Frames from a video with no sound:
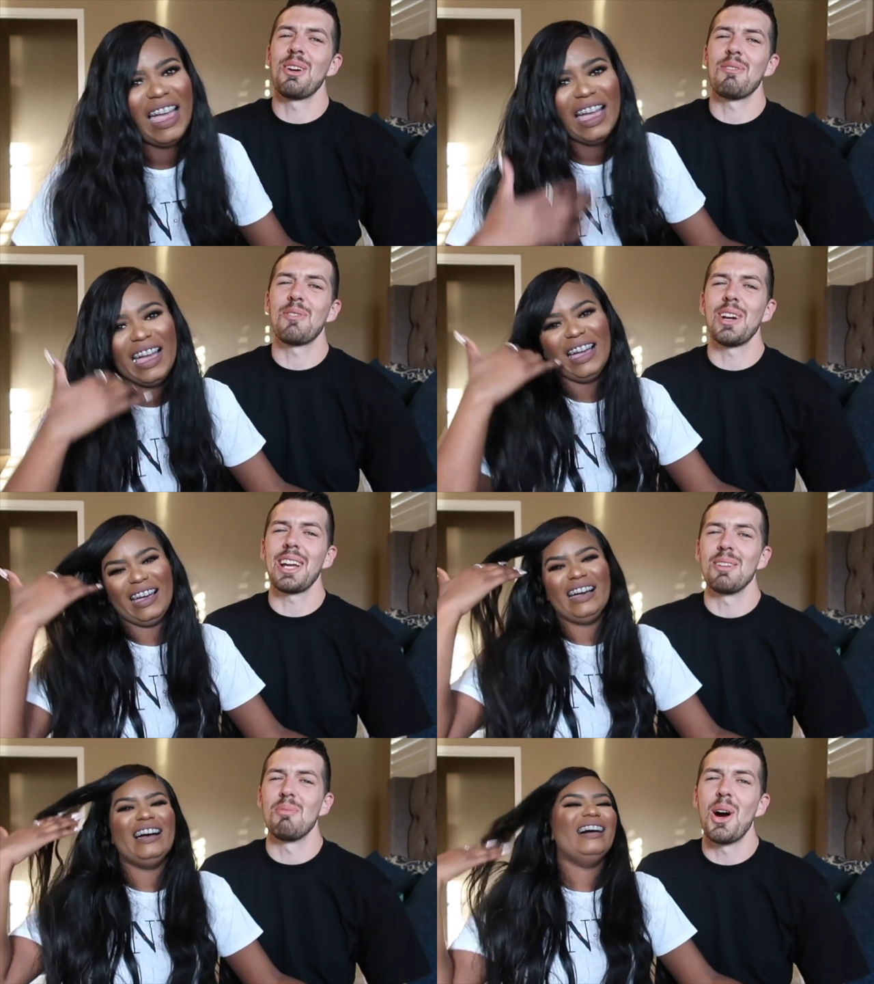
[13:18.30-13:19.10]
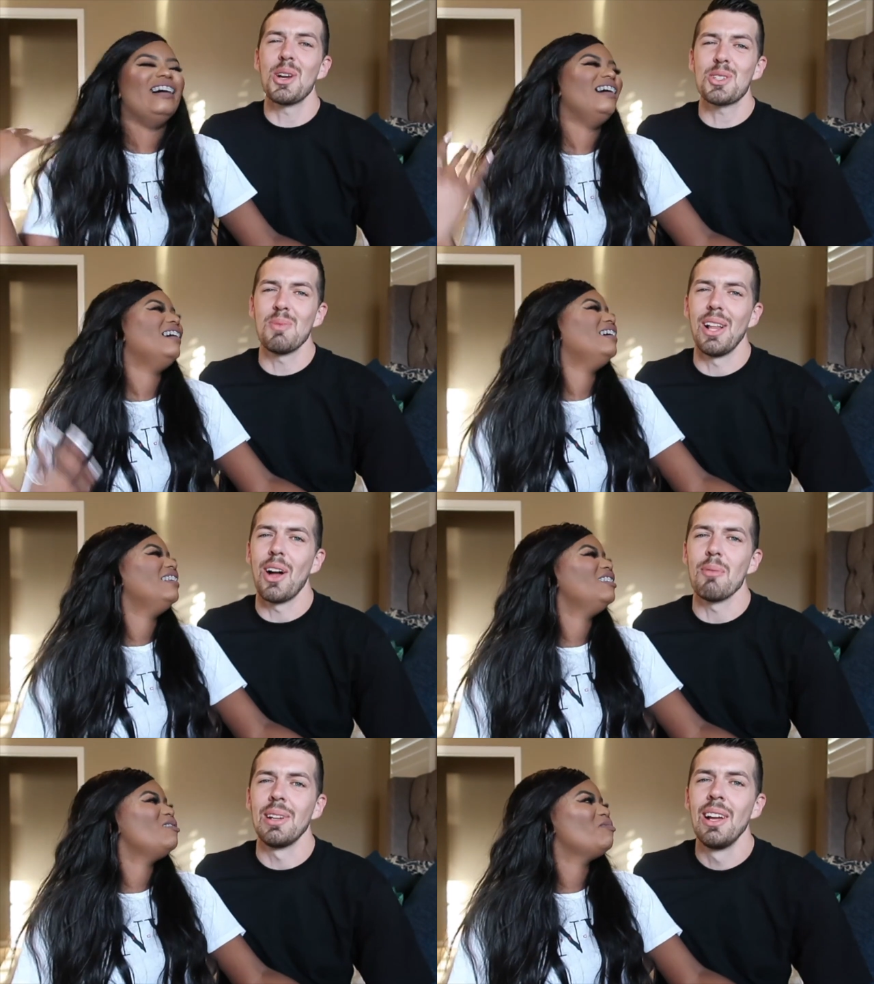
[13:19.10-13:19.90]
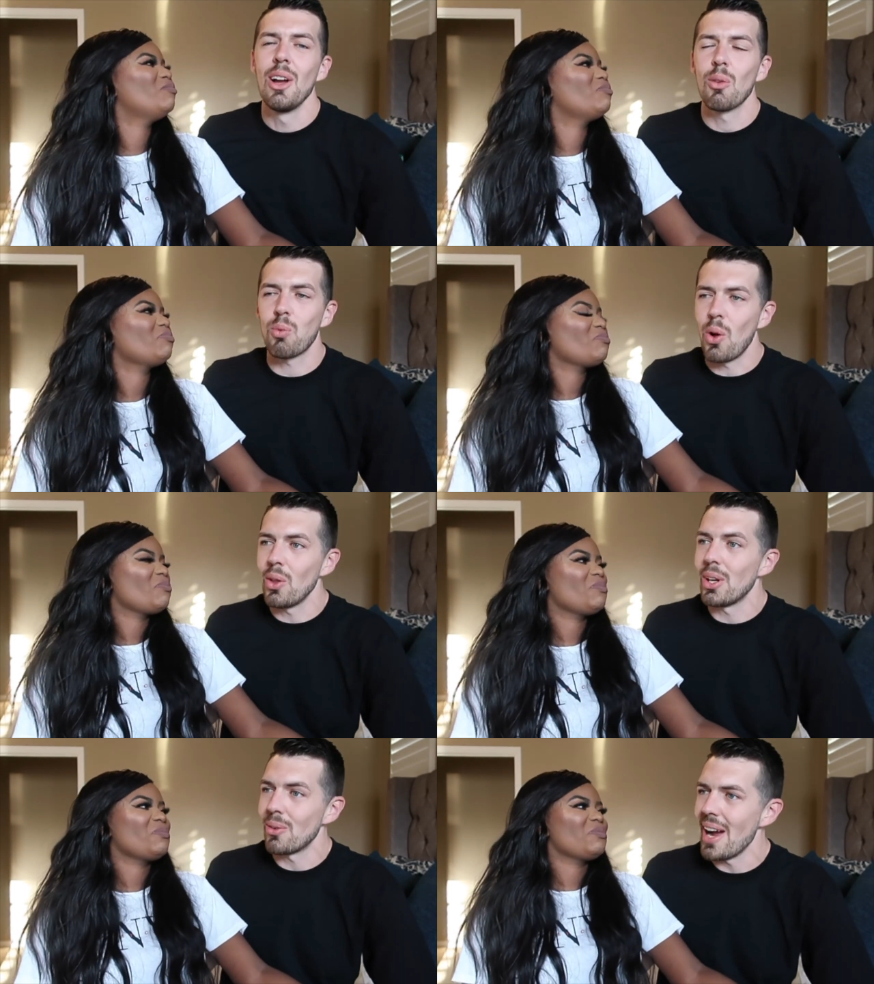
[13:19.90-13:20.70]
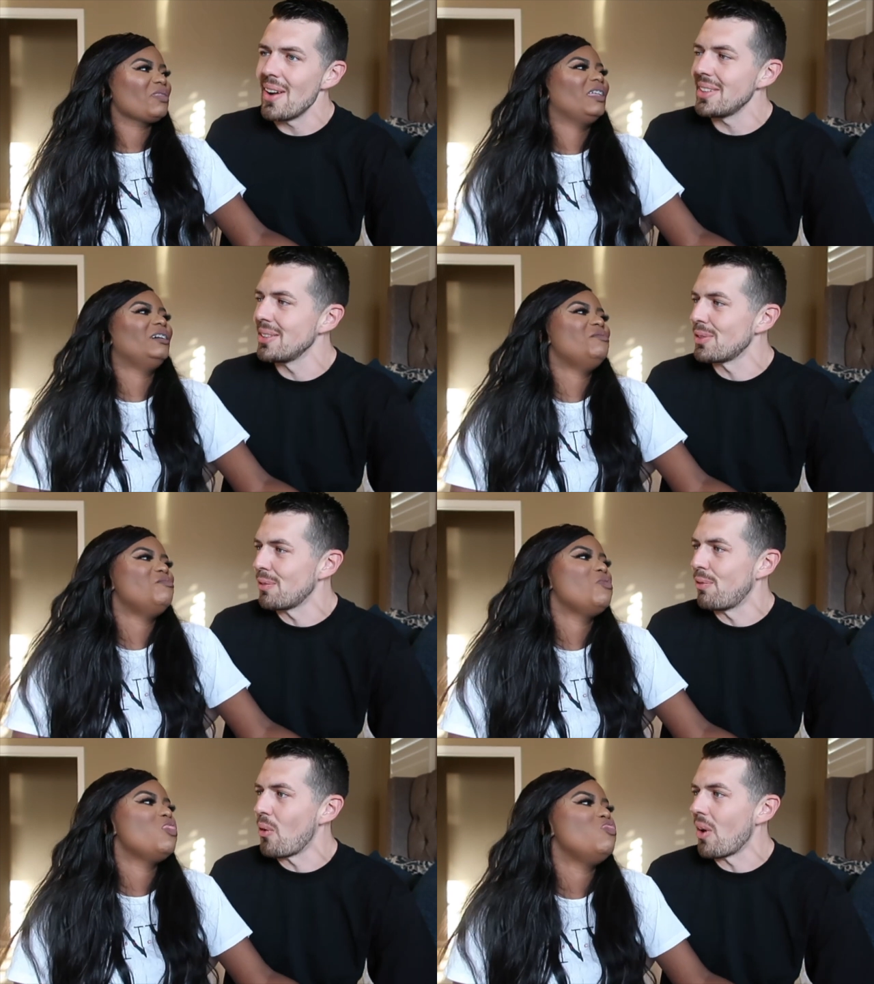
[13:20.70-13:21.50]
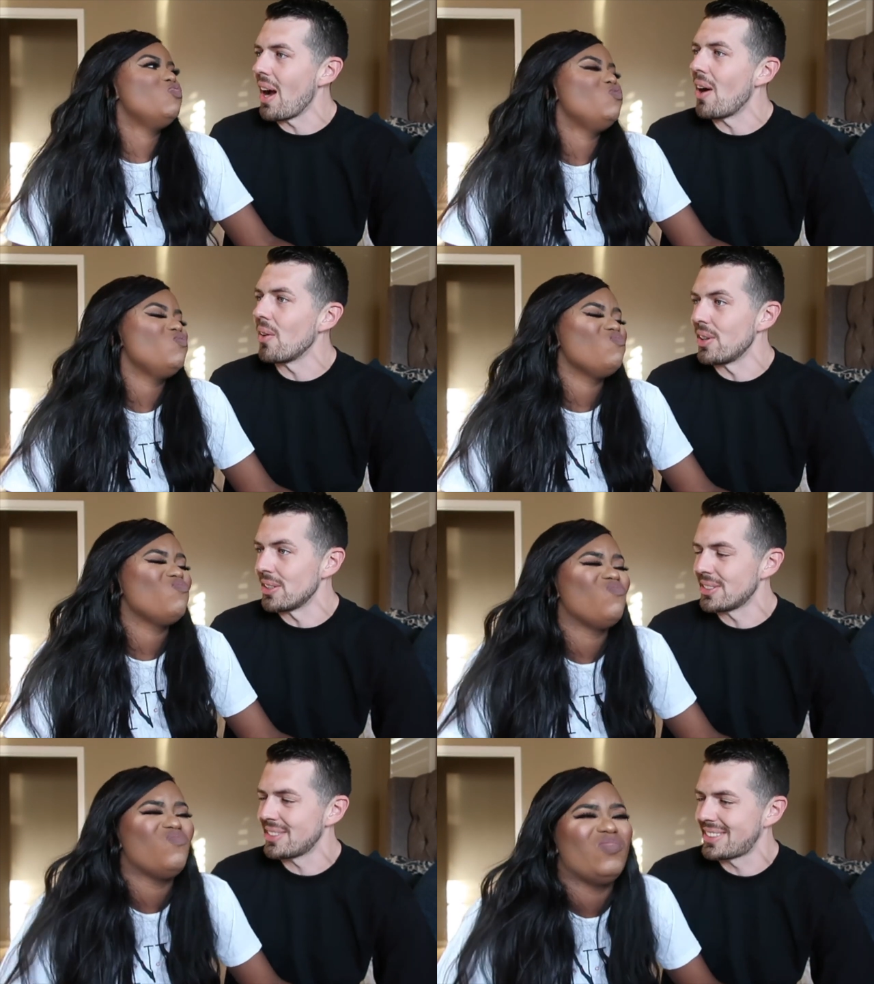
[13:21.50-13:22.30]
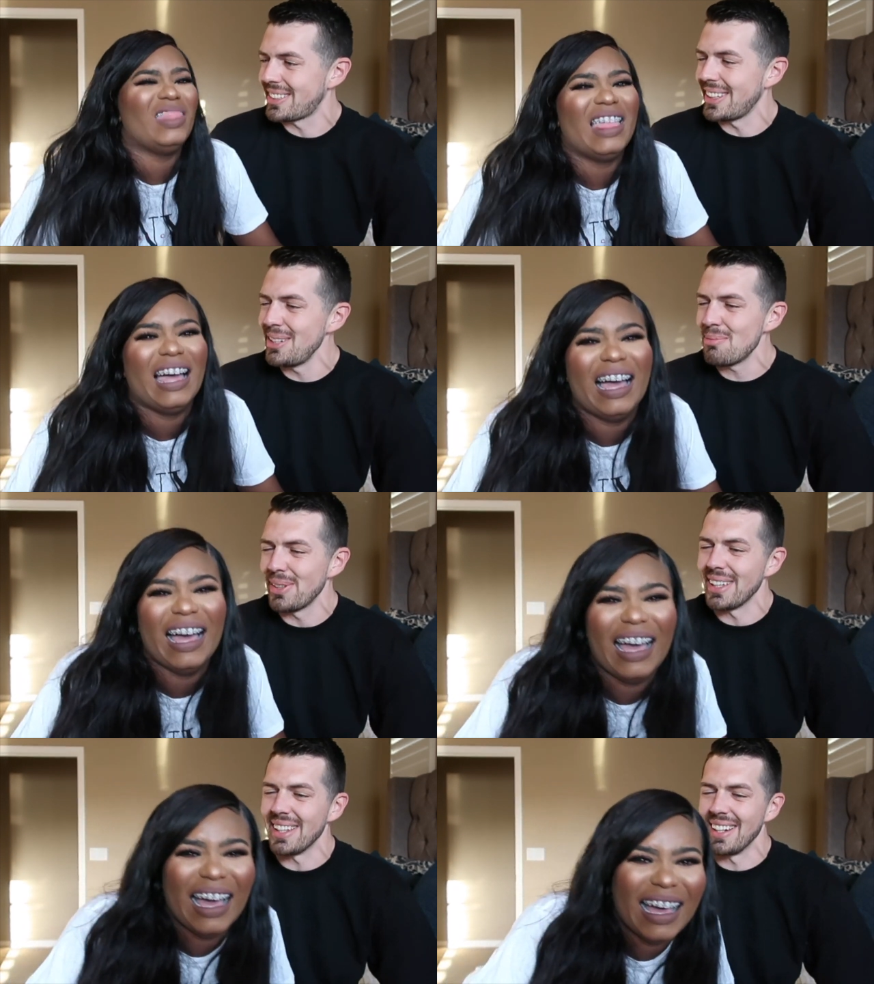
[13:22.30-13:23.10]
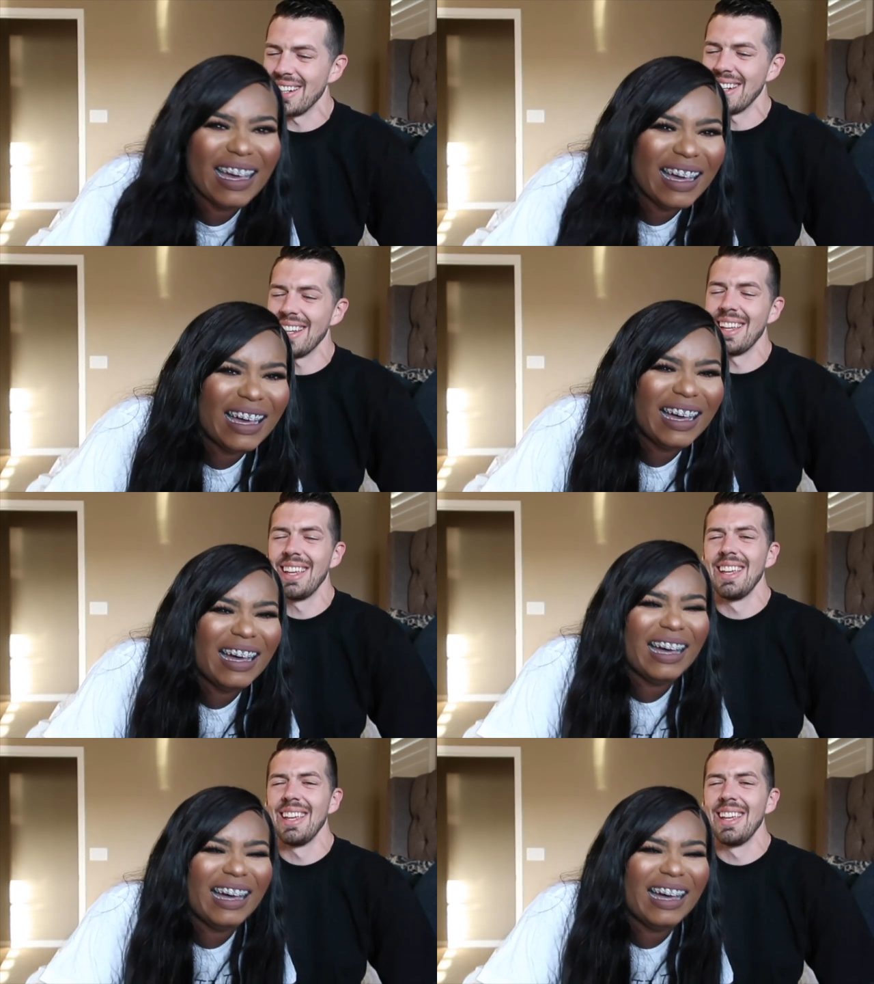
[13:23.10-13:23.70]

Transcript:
Speaker 1: so a freaking marshmallow I've been rolling around in for four hours, sleeping.